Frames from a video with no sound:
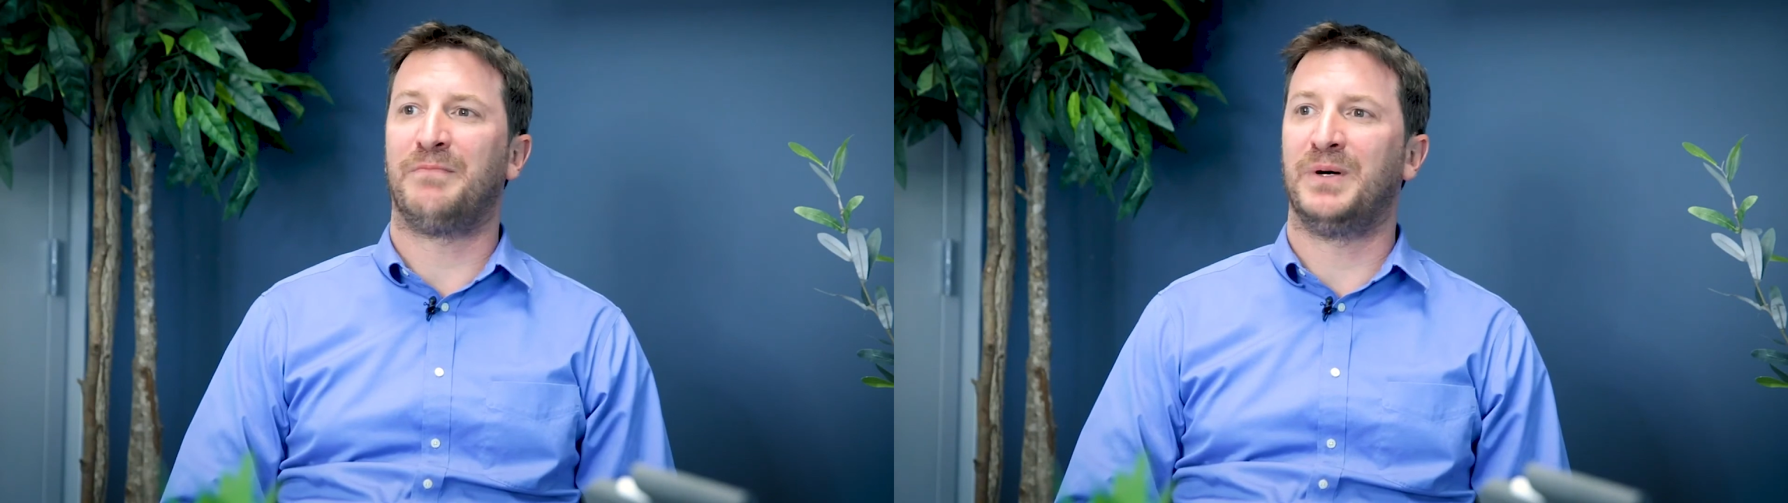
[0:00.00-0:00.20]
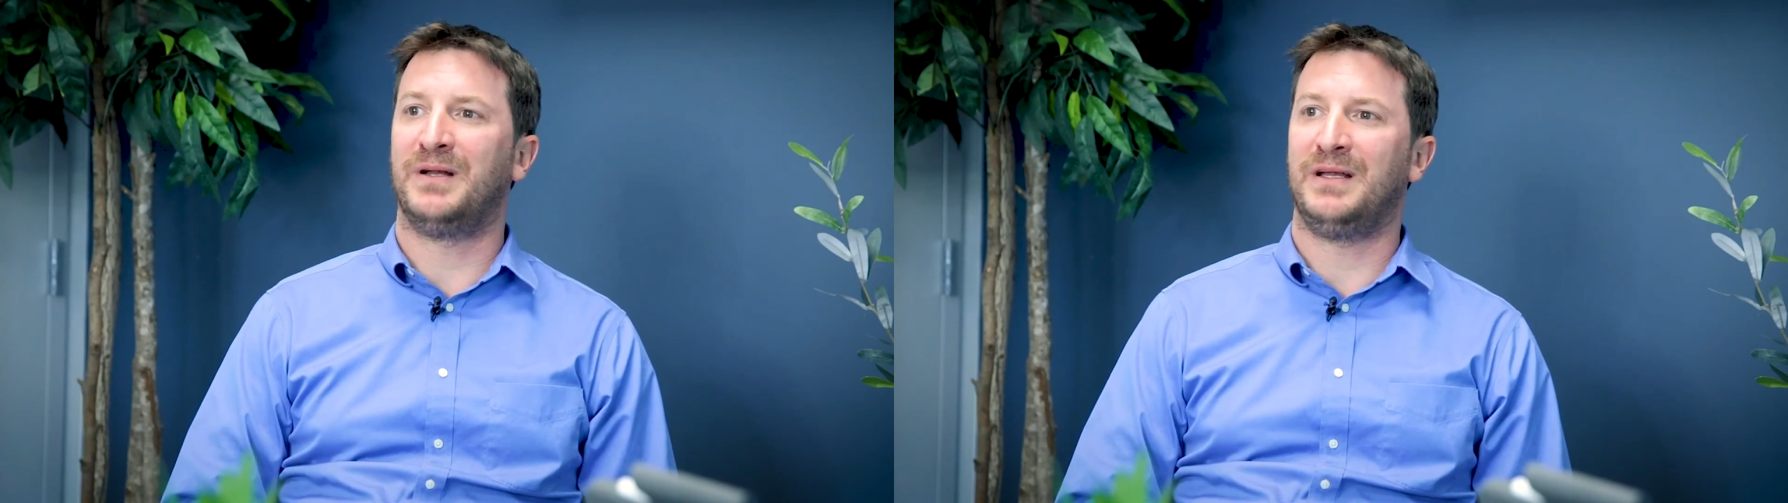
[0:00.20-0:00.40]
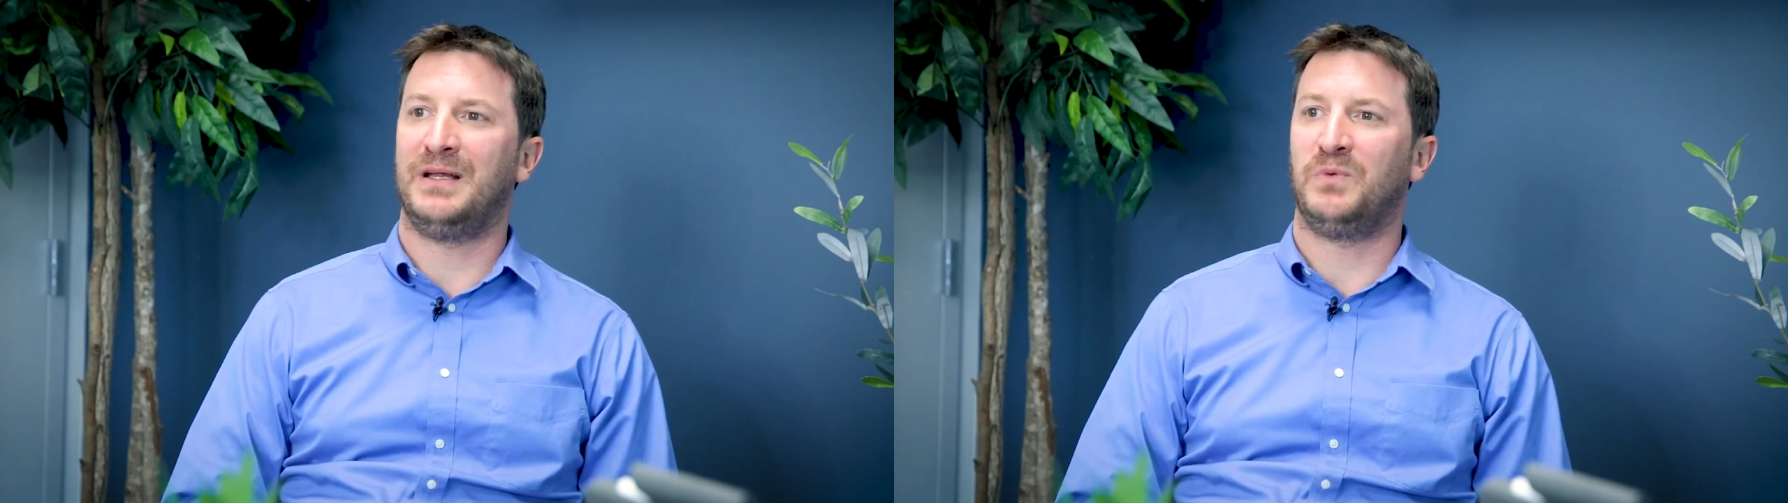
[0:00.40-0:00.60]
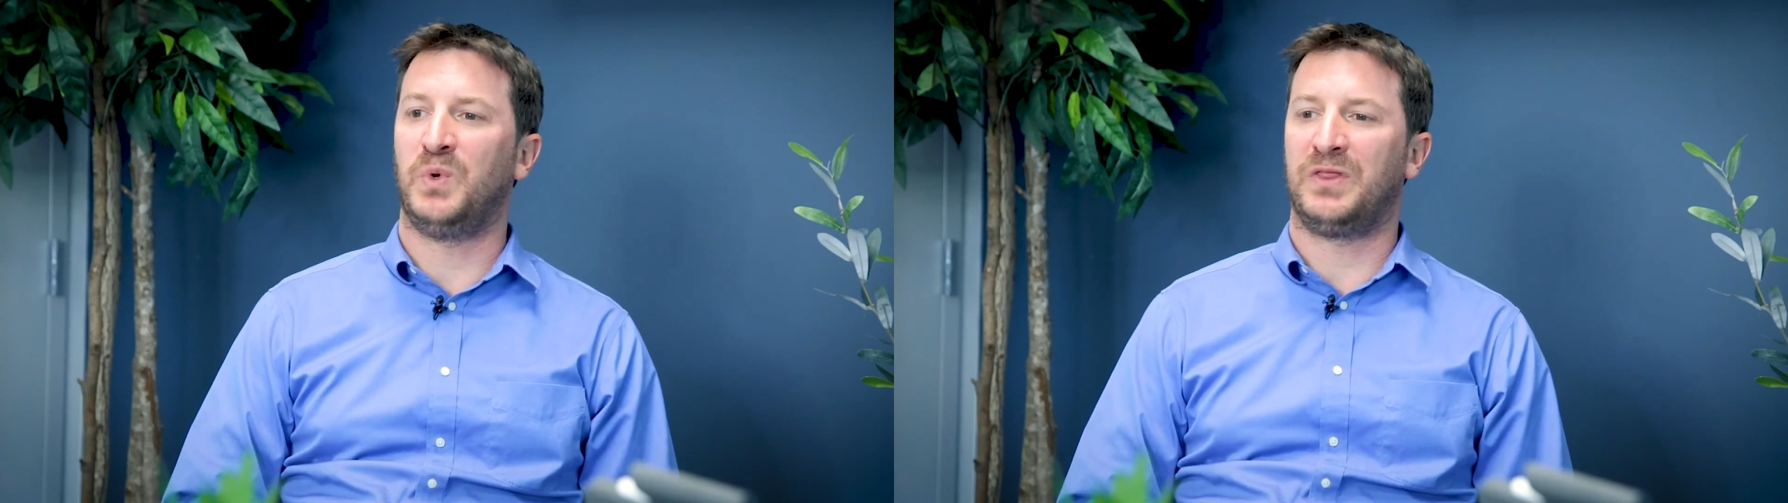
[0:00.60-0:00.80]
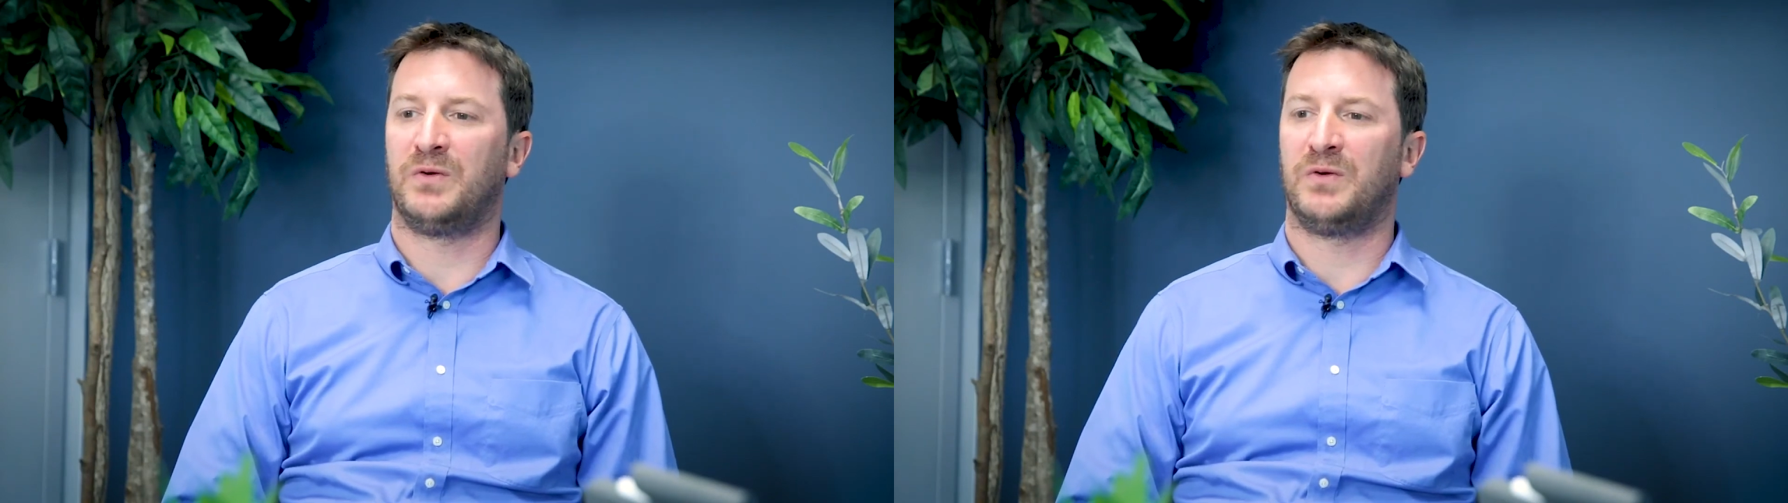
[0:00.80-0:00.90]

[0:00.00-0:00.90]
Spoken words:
but with the